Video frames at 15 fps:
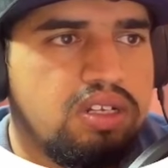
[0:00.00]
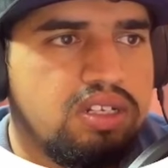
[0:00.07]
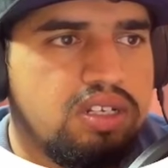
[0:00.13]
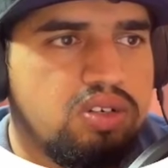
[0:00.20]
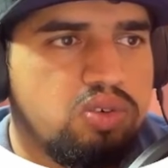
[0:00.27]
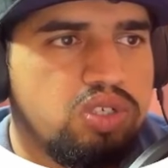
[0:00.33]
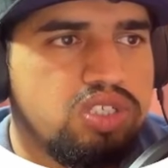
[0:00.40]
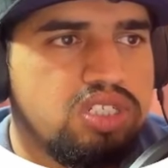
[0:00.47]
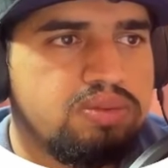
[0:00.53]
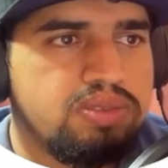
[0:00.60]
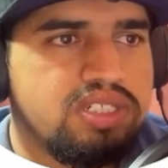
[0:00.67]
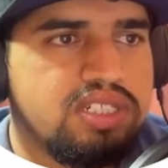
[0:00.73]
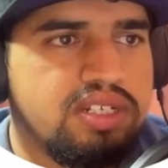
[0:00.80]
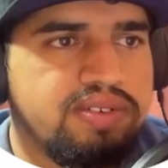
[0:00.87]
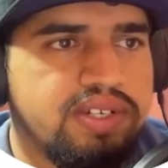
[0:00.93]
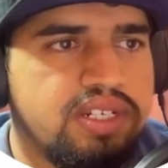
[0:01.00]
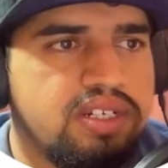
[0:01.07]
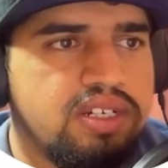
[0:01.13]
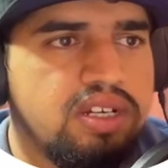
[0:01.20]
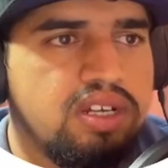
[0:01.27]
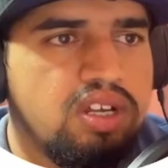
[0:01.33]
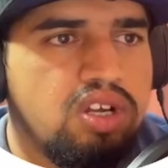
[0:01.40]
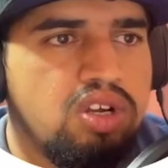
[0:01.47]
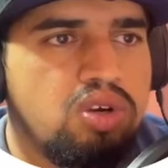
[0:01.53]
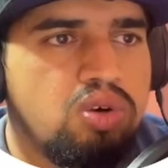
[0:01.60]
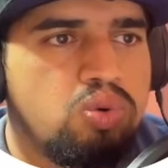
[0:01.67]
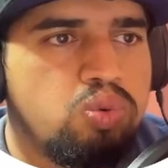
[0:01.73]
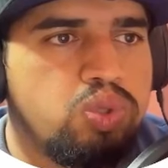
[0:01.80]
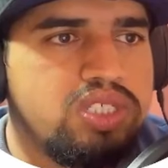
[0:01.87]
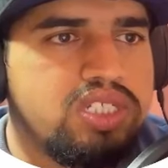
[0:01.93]
Question number 7.
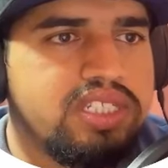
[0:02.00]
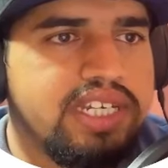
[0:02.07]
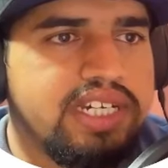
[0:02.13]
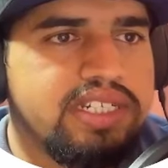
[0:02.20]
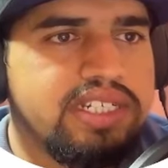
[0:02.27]
Which technique